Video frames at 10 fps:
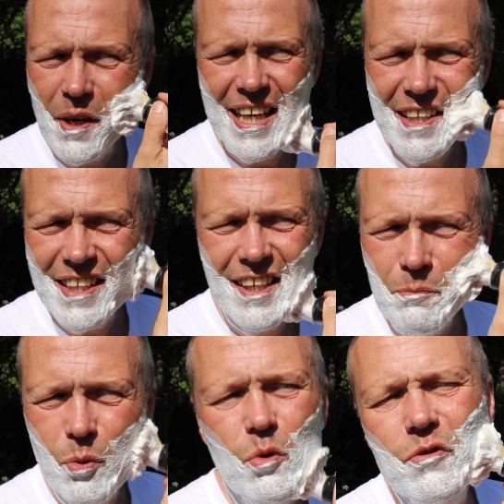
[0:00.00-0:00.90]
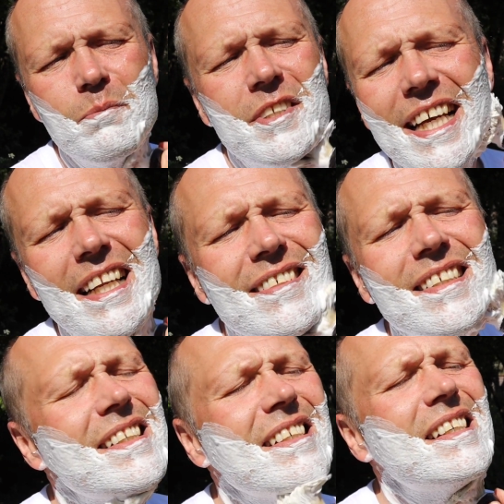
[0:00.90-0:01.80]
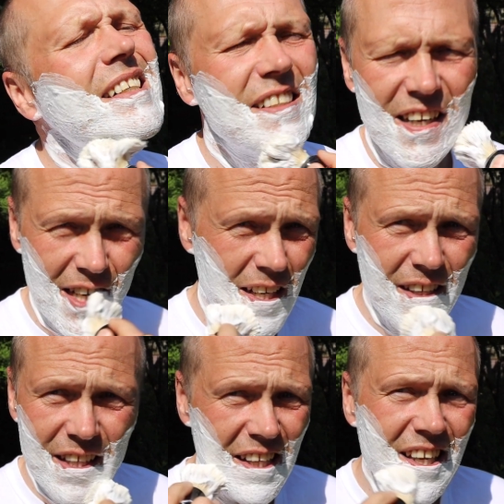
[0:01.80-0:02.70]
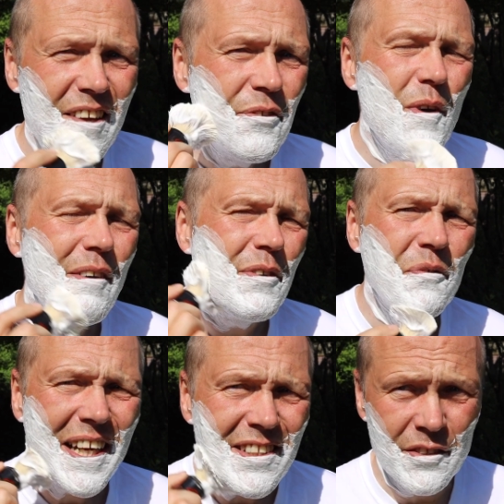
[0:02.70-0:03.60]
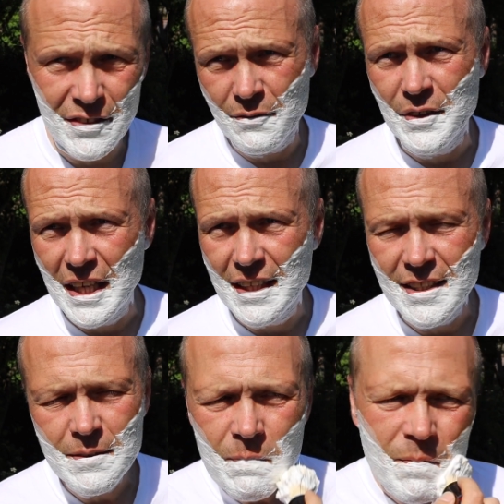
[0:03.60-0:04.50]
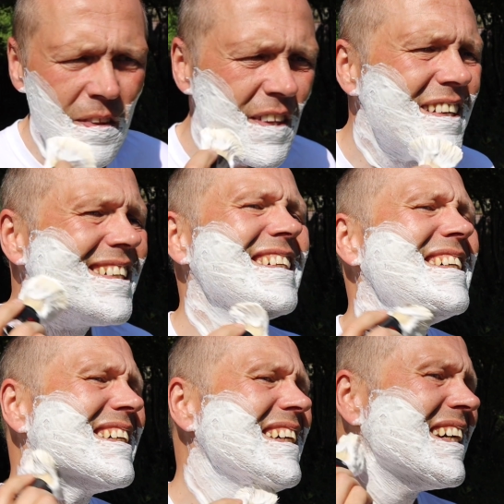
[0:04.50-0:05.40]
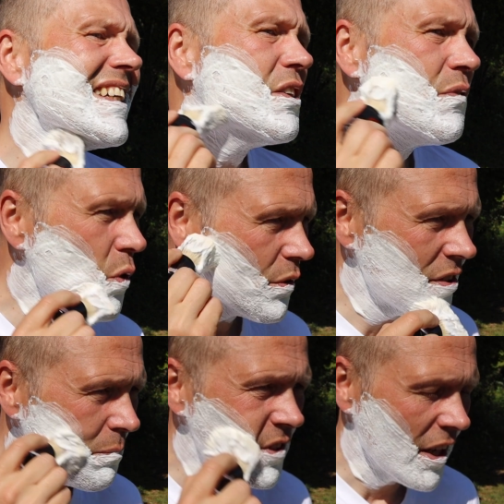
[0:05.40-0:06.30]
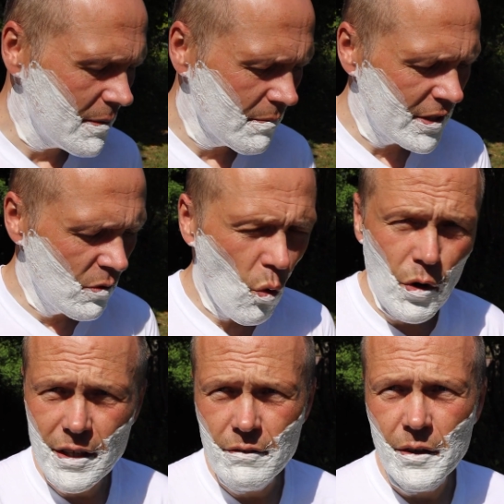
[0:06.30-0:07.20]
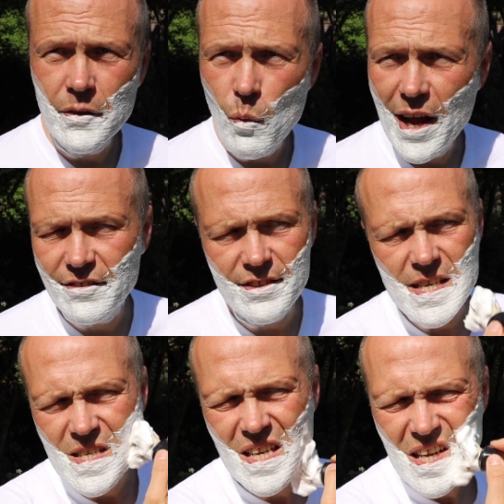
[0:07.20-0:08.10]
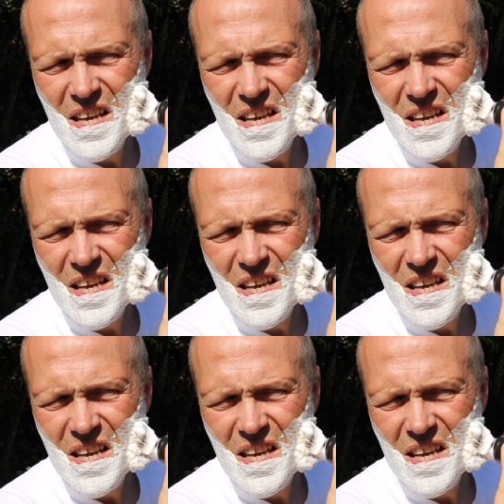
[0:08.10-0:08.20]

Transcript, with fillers: by anything I bought from Taylors. And if you ever find yourself in London and you've got some time and you're walking around the West End,